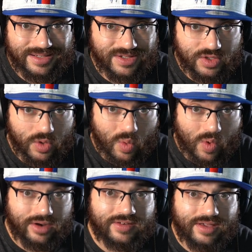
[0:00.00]
has
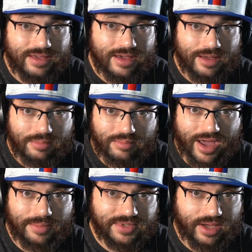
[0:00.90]
20
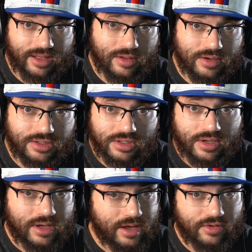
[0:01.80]
maps at launch.
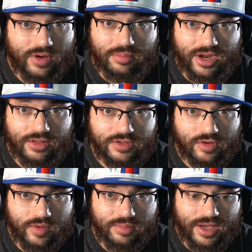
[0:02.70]
I don't know how many of
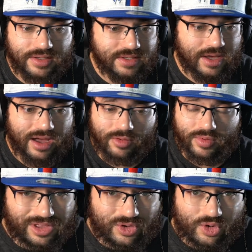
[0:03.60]
those are remakes, I
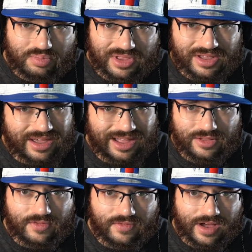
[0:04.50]
really hope the
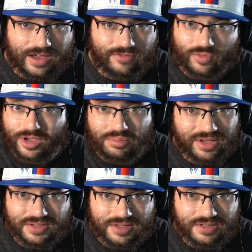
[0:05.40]
Halo 5
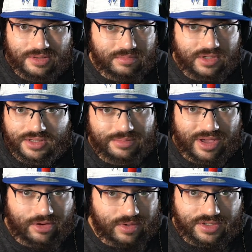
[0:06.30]
remix system
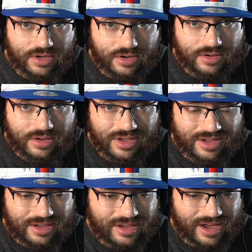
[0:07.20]
doesn't make a return.
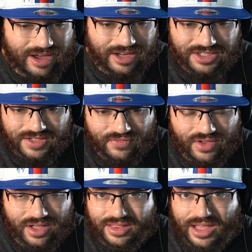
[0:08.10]
I just
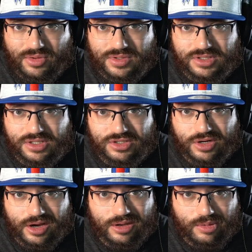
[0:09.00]
feel like that was just
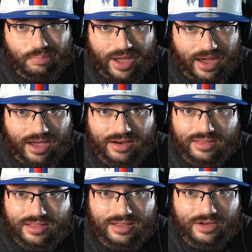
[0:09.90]
trying to
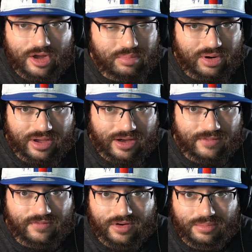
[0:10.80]
pad the number
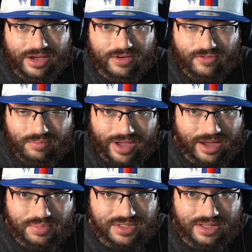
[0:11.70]
count for amount of
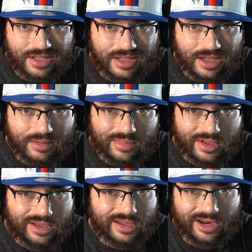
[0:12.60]
maps in the game,
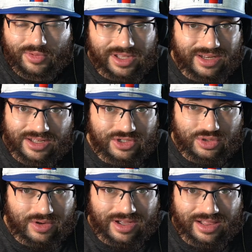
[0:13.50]
and I really didn't
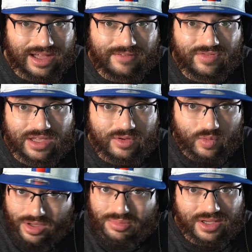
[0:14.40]
enjoy a lot of the
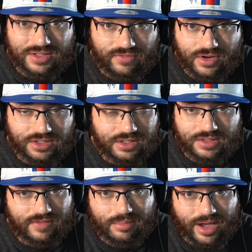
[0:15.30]
remixed
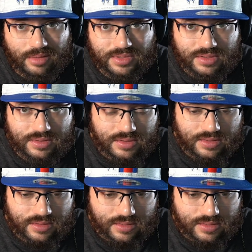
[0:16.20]
versions of the maps.